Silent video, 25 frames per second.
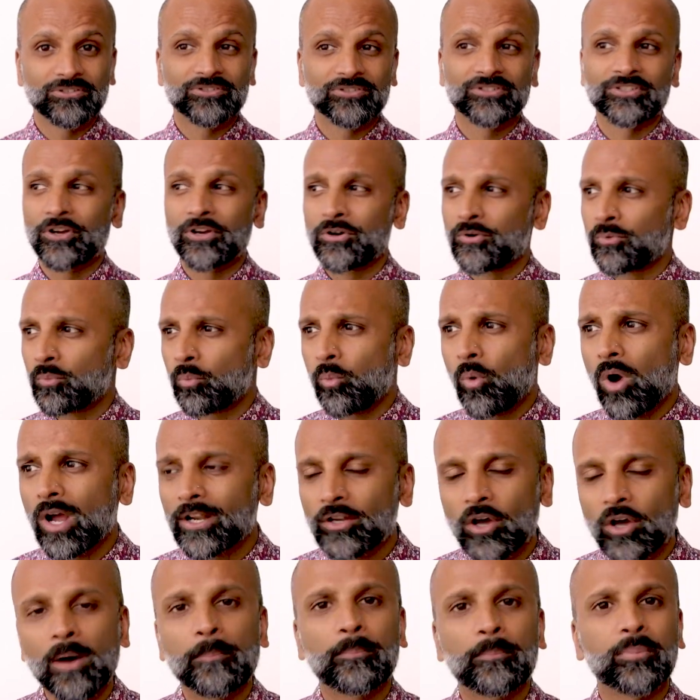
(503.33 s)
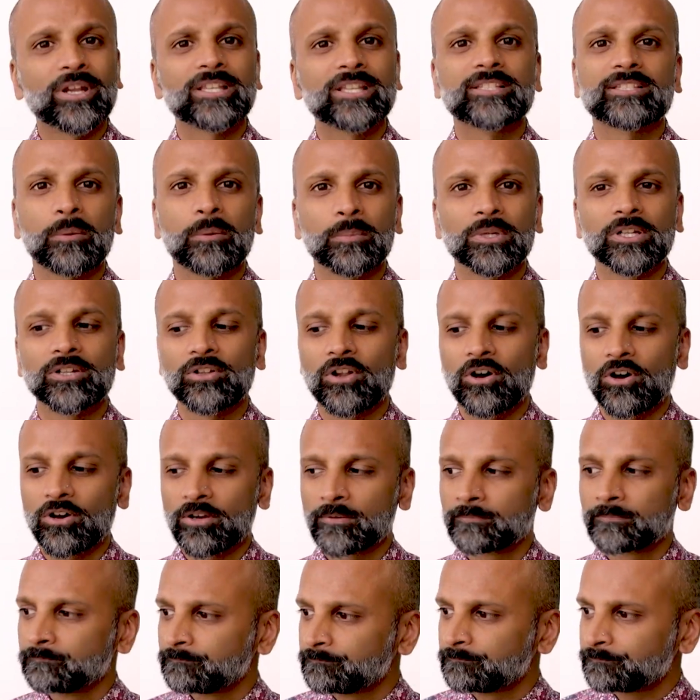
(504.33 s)
So why not bring someone along
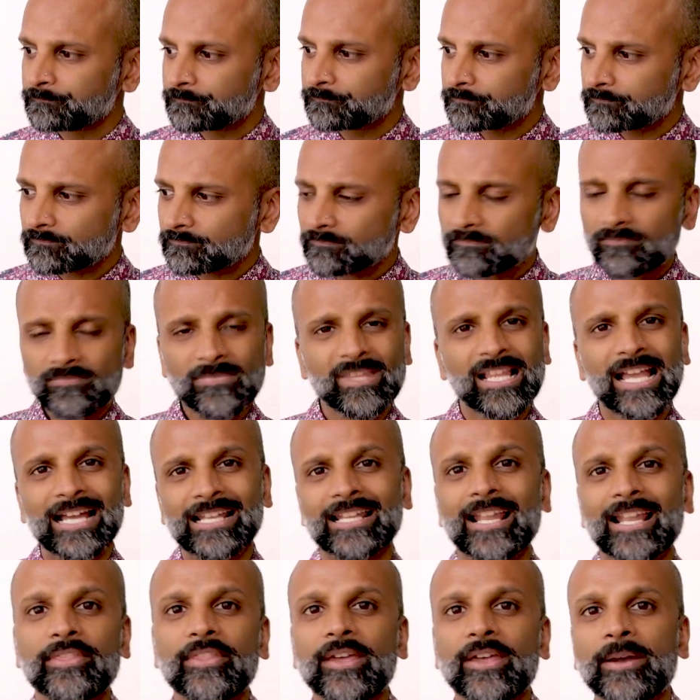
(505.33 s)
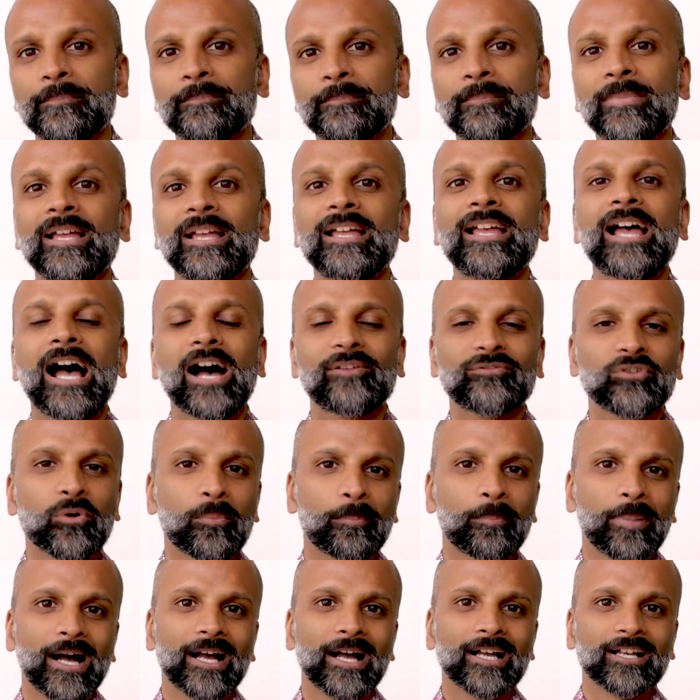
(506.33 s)
and let them have your
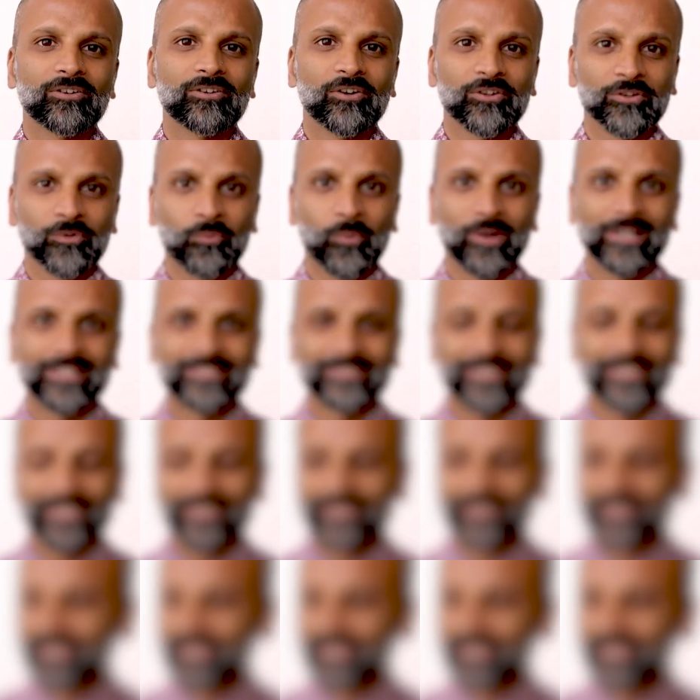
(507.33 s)
back on a wedding day?